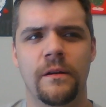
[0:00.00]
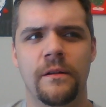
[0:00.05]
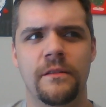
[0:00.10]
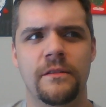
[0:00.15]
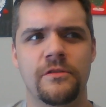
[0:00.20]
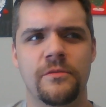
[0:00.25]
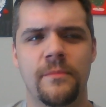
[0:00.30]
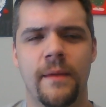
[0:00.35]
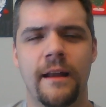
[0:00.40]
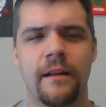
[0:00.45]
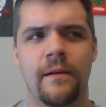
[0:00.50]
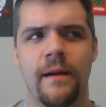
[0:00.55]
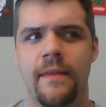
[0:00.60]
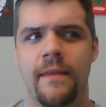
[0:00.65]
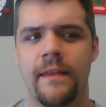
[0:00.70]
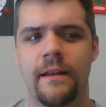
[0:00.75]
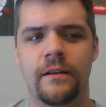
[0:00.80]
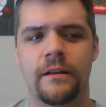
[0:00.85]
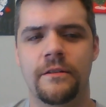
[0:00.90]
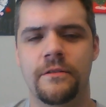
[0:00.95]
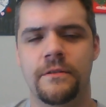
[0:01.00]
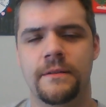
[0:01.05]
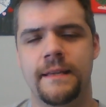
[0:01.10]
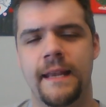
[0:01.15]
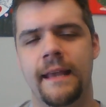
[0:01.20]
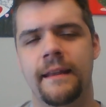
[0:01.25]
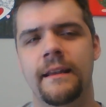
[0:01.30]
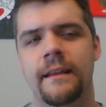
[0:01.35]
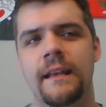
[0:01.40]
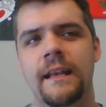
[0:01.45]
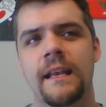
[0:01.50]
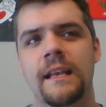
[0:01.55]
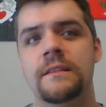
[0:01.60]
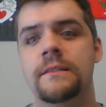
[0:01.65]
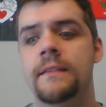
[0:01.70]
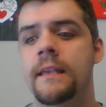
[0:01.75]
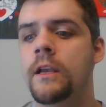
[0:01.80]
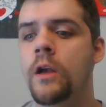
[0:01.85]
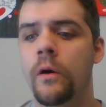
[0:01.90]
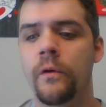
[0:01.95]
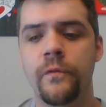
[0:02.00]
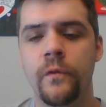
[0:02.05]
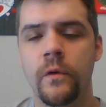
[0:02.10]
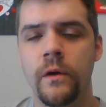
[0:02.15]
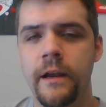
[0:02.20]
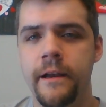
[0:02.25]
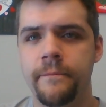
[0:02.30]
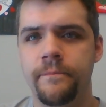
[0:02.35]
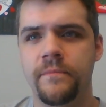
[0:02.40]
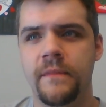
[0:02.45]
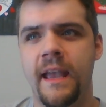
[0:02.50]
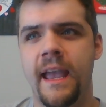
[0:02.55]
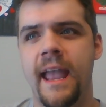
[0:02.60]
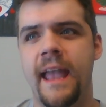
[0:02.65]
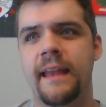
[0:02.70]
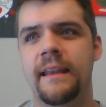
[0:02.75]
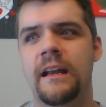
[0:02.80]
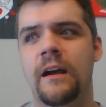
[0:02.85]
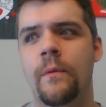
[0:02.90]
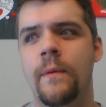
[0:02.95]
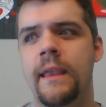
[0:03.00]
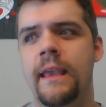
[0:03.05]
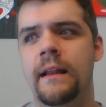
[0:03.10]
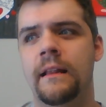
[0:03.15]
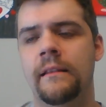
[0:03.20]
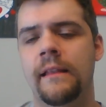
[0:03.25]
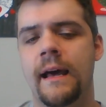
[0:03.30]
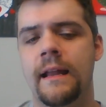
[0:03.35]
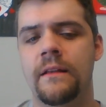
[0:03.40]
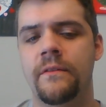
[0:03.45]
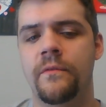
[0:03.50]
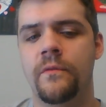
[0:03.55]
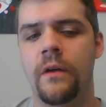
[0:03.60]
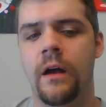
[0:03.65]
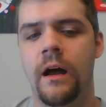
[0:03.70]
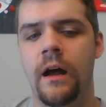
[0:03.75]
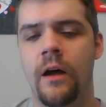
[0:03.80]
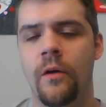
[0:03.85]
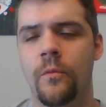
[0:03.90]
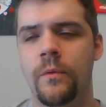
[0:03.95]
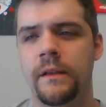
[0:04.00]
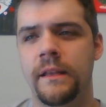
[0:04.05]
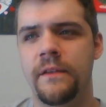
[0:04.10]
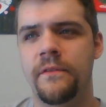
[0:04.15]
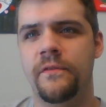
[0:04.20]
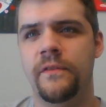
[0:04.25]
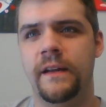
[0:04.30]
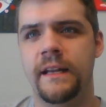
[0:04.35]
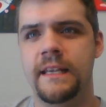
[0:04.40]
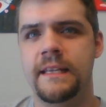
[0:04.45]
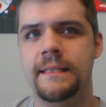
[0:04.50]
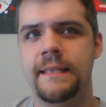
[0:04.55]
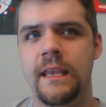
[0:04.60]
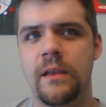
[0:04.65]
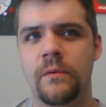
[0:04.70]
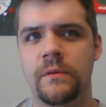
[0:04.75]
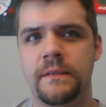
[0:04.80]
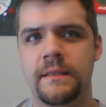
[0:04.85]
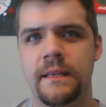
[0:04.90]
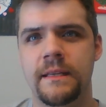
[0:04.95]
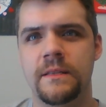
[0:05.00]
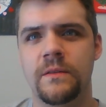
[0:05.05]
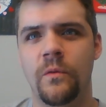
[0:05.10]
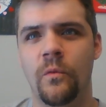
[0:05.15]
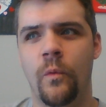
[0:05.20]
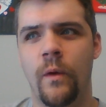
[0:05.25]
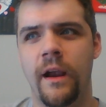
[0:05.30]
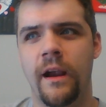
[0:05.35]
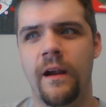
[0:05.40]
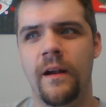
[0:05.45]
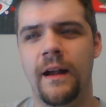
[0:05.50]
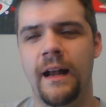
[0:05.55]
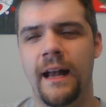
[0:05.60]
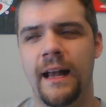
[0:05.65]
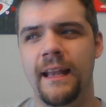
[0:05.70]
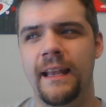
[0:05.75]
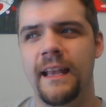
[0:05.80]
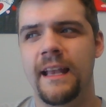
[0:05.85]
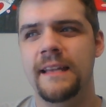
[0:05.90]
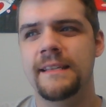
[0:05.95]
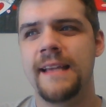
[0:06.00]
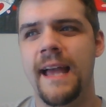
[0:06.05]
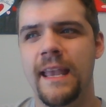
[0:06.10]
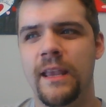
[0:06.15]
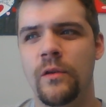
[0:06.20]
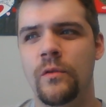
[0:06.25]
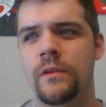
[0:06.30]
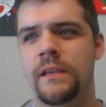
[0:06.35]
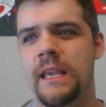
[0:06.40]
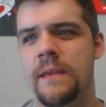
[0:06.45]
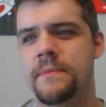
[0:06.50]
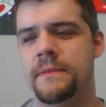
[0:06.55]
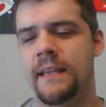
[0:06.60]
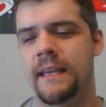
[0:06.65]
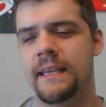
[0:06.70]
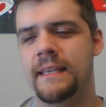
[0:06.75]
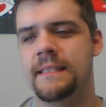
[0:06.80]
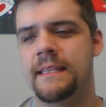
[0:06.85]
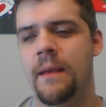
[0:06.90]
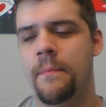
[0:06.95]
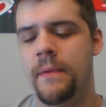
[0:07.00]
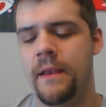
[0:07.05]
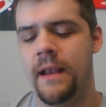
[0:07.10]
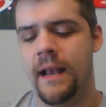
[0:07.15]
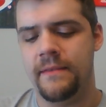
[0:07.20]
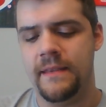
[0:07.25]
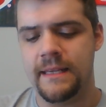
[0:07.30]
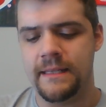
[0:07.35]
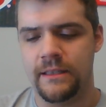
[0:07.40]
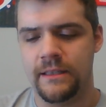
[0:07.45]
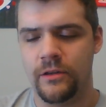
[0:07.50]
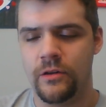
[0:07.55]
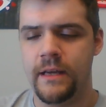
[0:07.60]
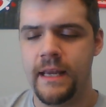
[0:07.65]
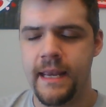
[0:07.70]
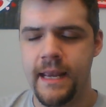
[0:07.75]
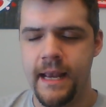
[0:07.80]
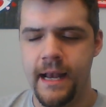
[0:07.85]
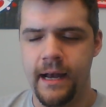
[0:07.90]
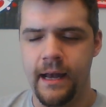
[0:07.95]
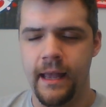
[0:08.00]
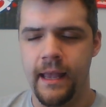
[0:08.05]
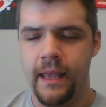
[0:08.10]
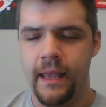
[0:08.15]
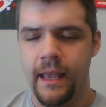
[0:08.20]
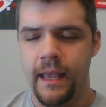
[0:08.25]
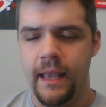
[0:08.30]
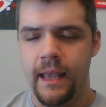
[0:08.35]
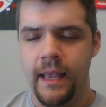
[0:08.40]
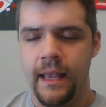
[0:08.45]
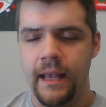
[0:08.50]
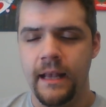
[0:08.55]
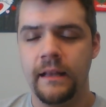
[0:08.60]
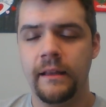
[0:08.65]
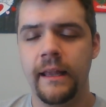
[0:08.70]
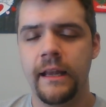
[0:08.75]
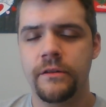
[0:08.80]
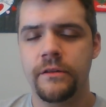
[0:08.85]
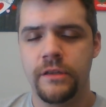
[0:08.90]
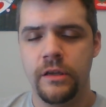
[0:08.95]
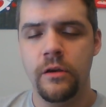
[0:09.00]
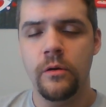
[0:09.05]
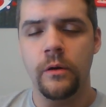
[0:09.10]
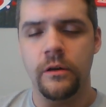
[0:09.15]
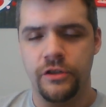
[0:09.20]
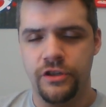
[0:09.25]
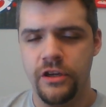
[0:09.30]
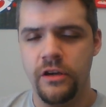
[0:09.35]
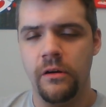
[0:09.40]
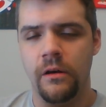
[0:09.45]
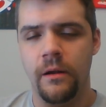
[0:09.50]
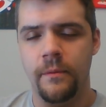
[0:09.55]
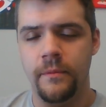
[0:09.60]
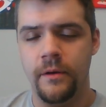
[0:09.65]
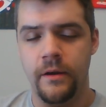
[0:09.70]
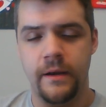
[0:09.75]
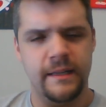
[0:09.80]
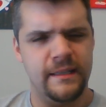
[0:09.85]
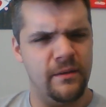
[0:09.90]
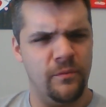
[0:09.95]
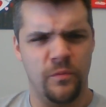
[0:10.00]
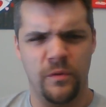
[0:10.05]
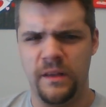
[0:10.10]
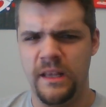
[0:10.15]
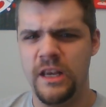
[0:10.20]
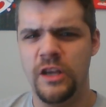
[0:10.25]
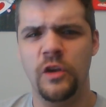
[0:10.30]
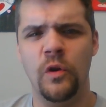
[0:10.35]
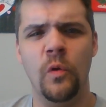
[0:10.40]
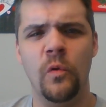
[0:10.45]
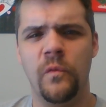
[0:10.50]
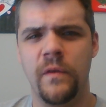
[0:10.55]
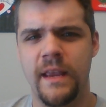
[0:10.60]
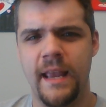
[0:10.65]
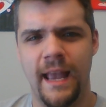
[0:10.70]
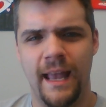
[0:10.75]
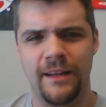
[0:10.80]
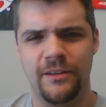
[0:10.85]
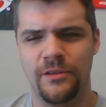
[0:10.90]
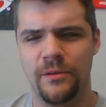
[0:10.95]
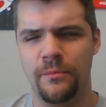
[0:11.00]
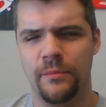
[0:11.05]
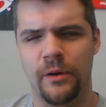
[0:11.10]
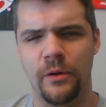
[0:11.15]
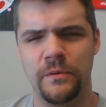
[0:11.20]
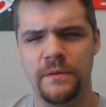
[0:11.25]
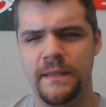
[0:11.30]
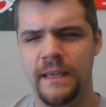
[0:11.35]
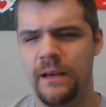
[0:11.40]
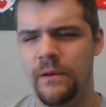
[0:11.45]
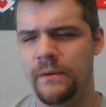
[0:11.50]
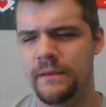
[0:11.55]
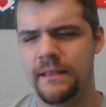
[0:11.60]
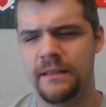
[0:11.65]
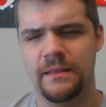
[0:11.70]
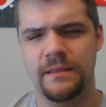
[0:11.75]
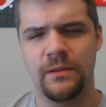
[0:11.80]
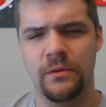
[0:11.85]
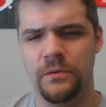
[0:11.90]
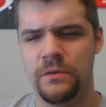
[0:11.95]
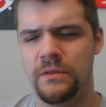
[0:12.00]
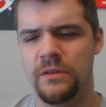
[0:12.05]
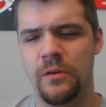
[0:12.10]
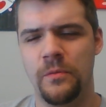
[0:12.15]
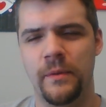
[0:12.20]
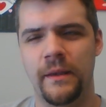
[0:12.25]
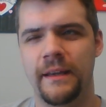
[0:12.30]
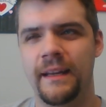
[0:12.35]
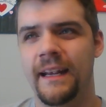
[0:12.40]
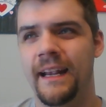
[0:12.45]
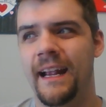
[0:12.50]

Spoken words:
are the Yamato at? They don't understand. So they go for it, and we get a lot of really funny sequences where Tycoon keeps, like, stepping on these little... Glare 2 or Chiram, who gets a really goofy Henshin pose sequence that's so stupid,